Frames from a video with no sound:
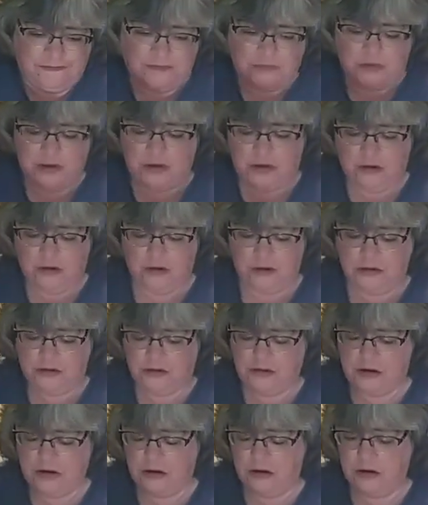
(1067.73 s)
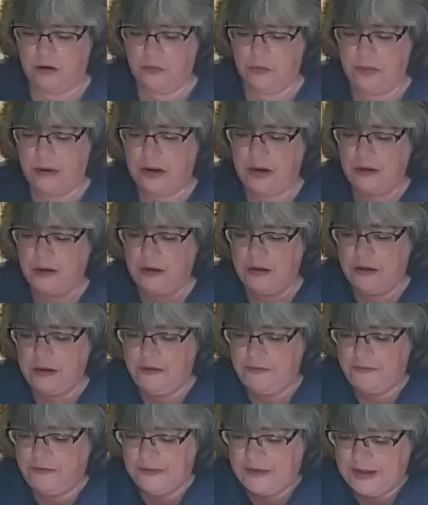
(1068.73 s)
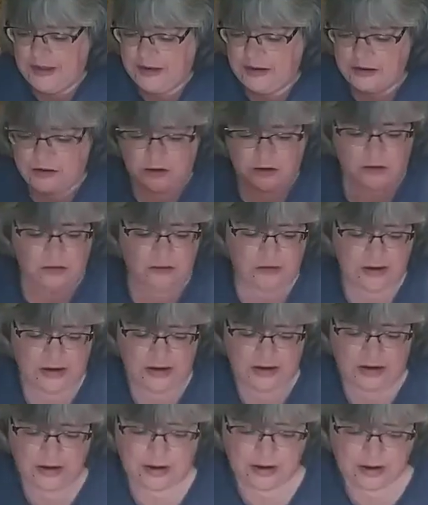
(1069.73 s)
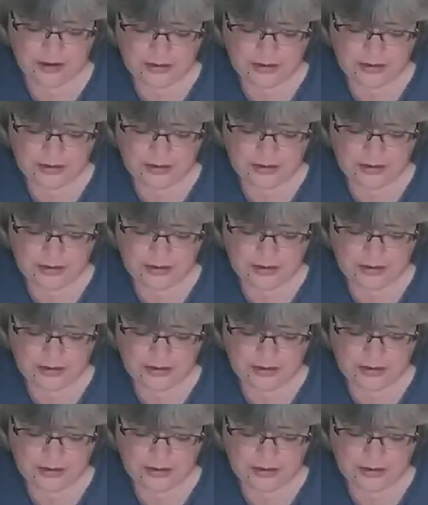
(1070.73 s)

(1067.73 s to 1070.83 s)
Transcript: I'm going to start out partly flattened already.